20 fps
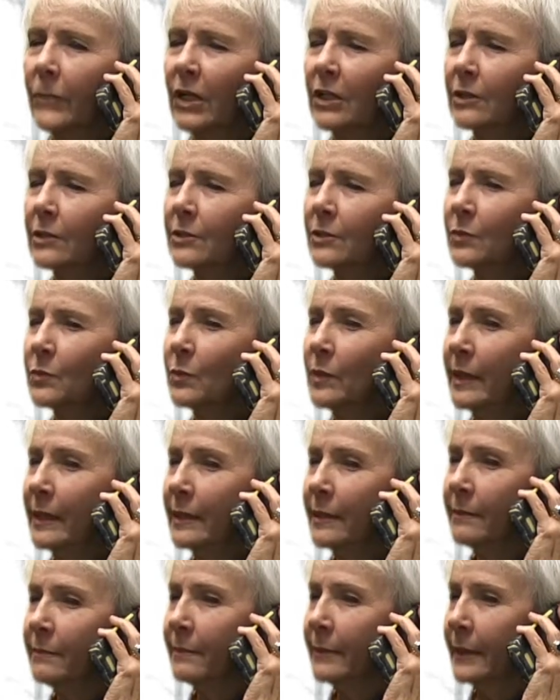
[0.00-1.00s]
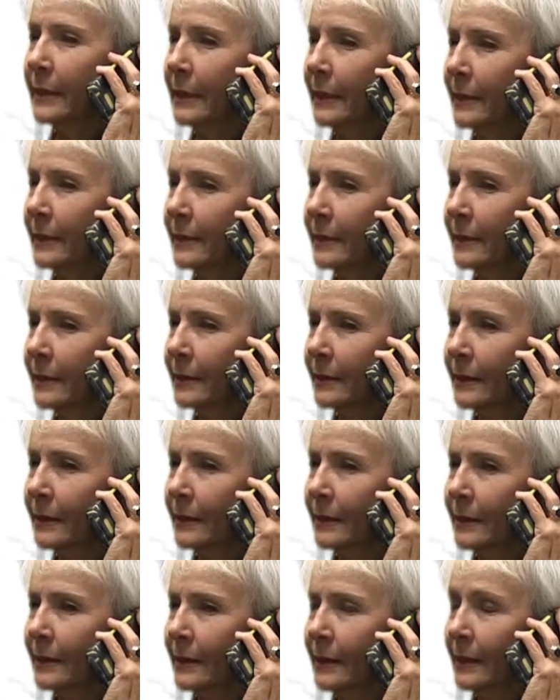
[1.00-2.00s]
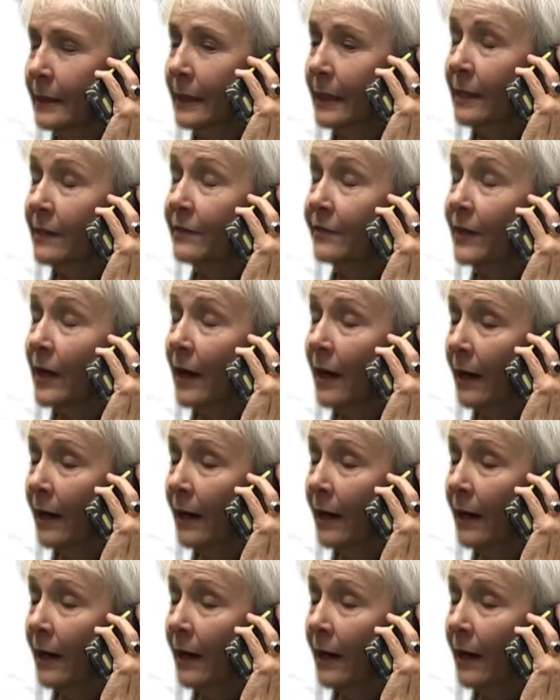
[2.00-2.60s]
Just wait a minute. If